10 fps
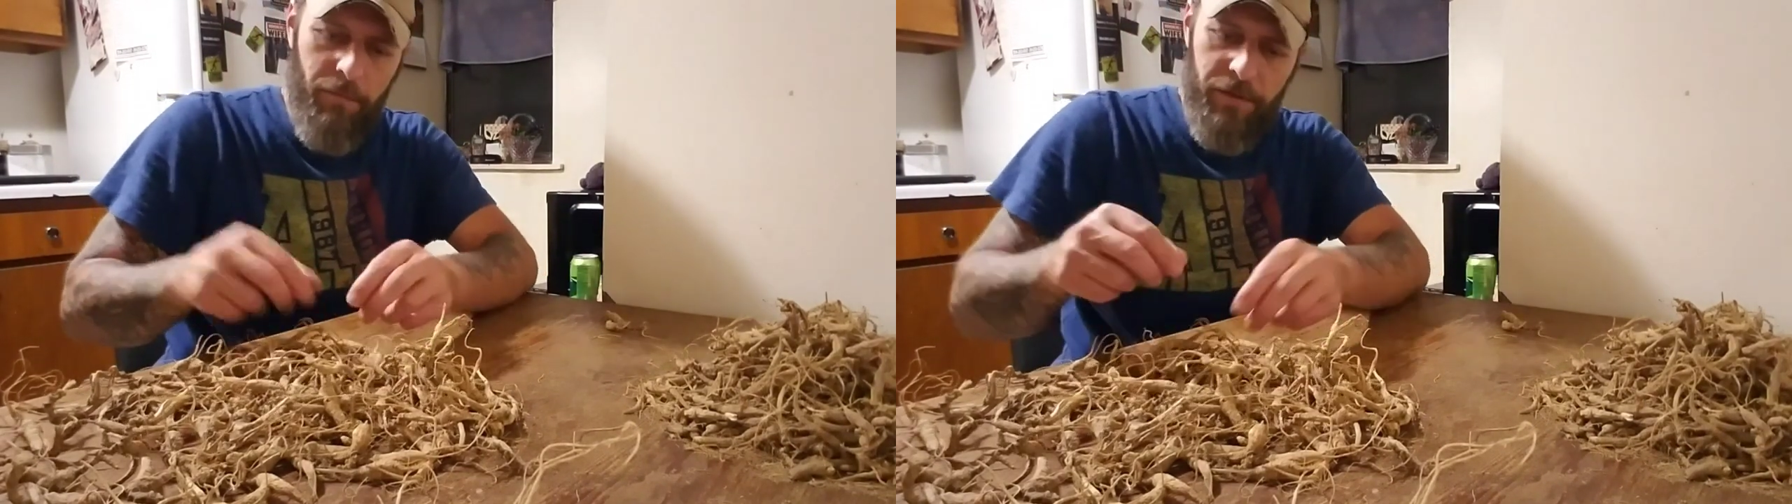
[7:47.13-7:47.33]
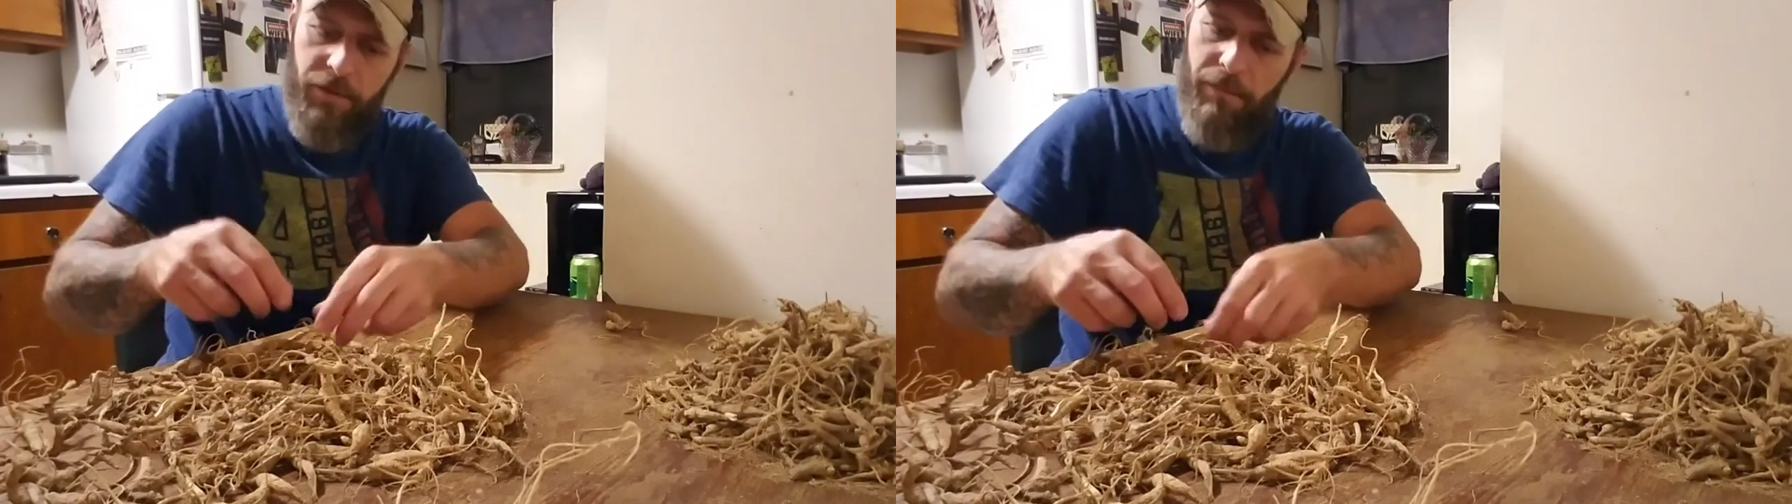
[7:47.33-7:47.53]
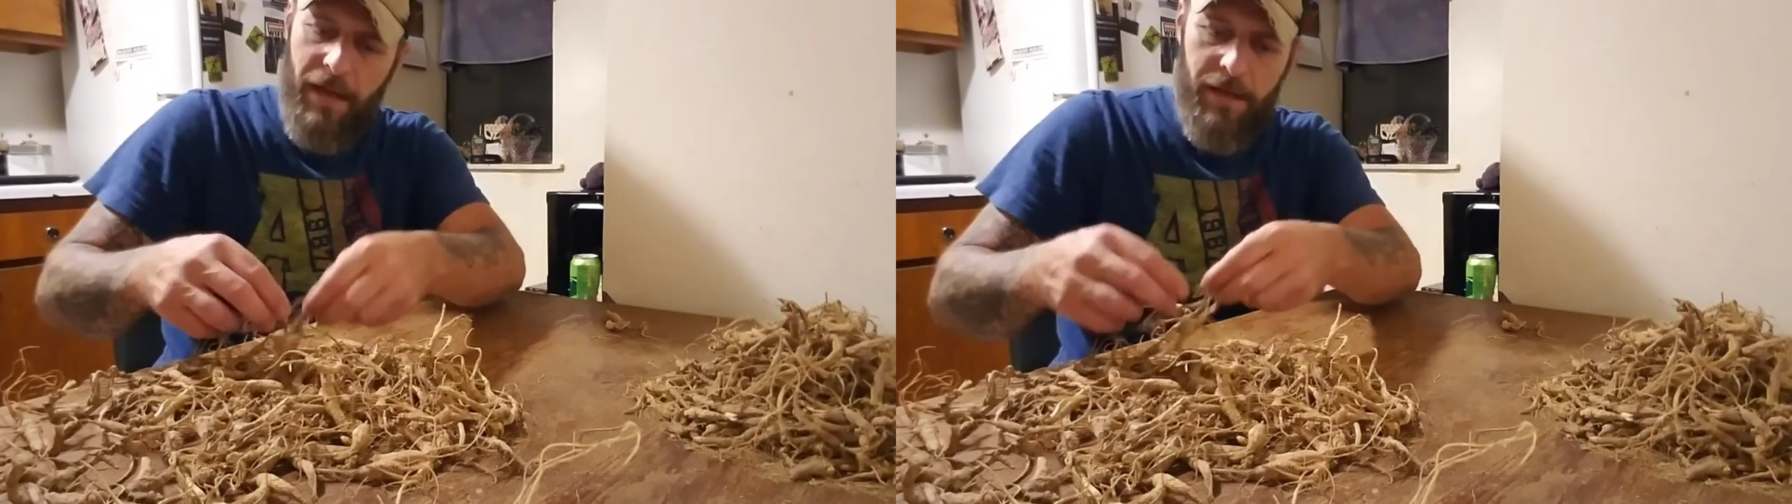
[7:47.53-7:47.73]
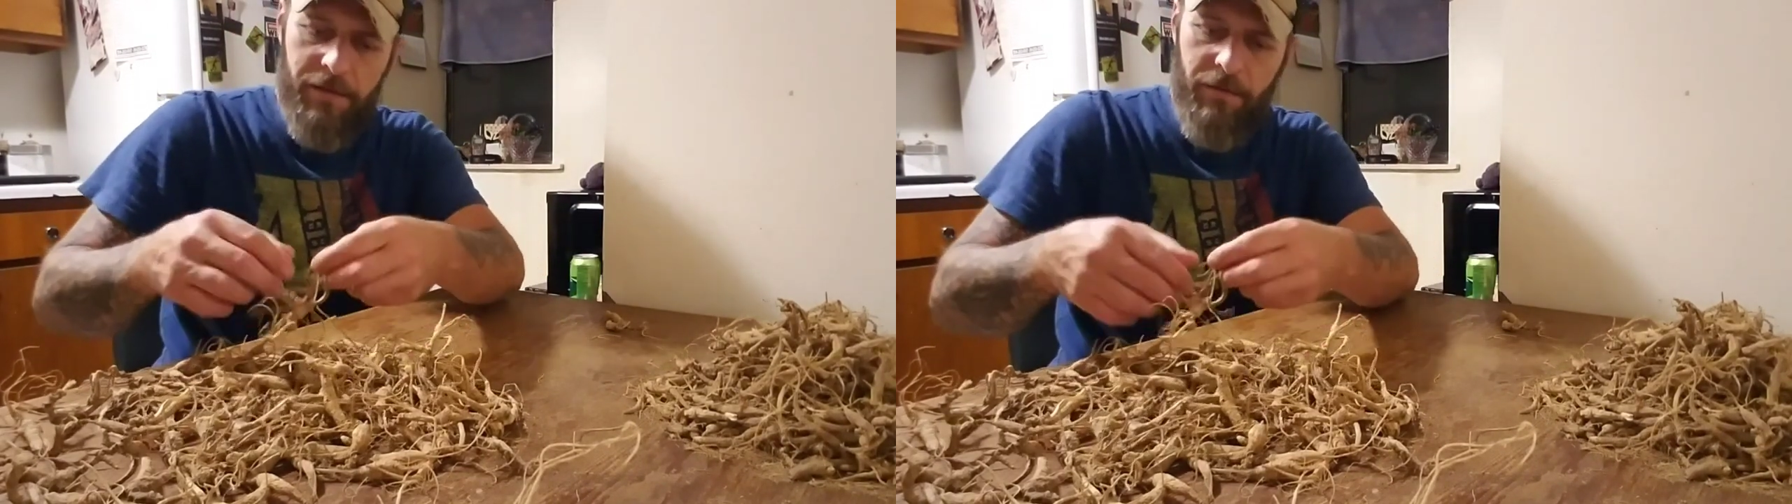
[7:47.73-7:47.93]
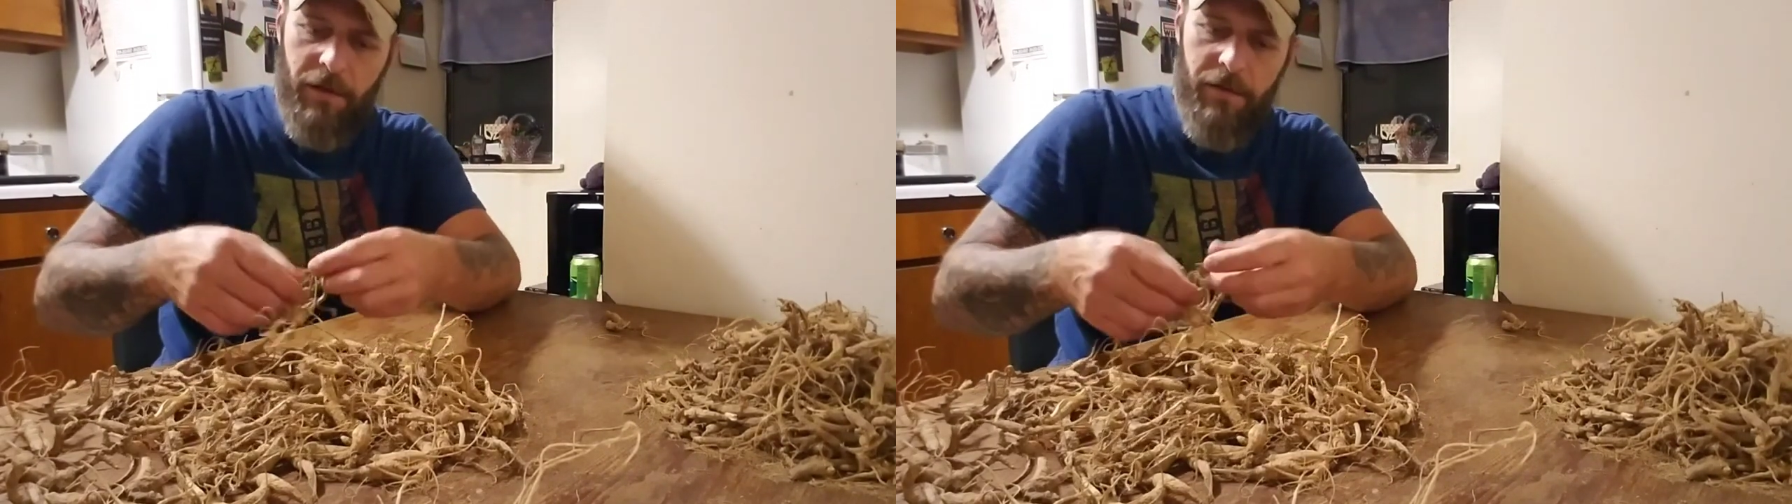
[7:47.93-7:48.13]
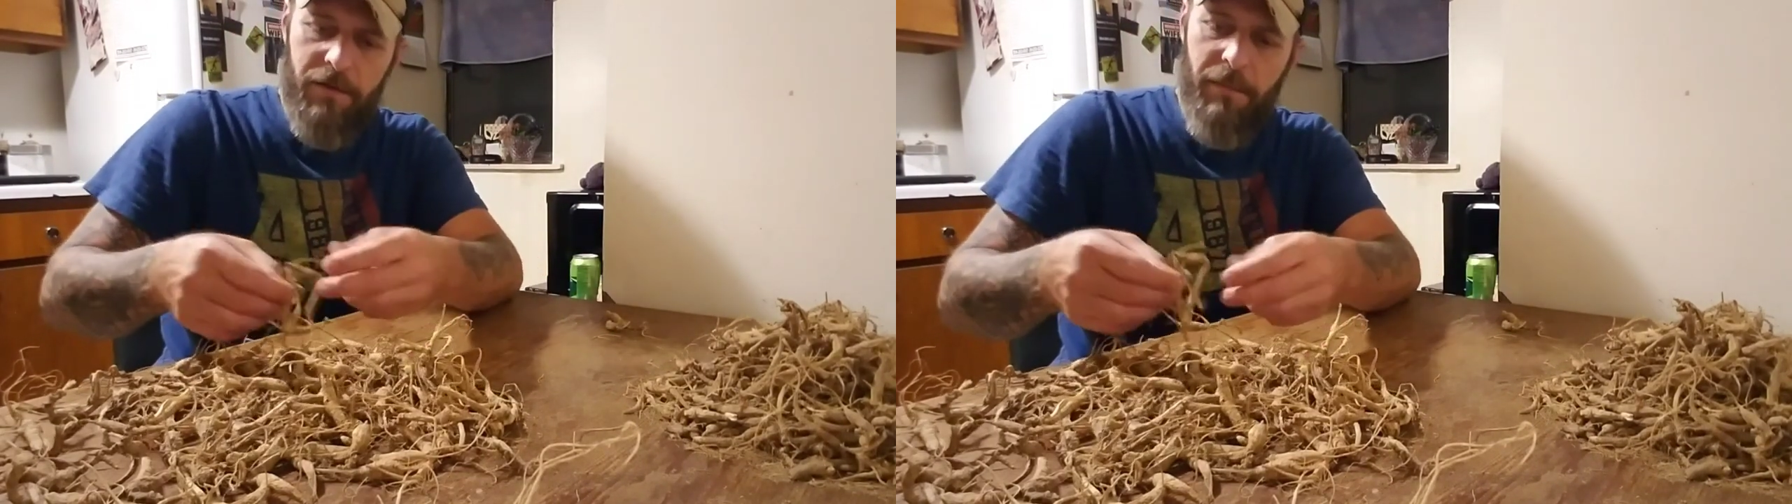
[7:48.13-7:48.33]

and put your best roots,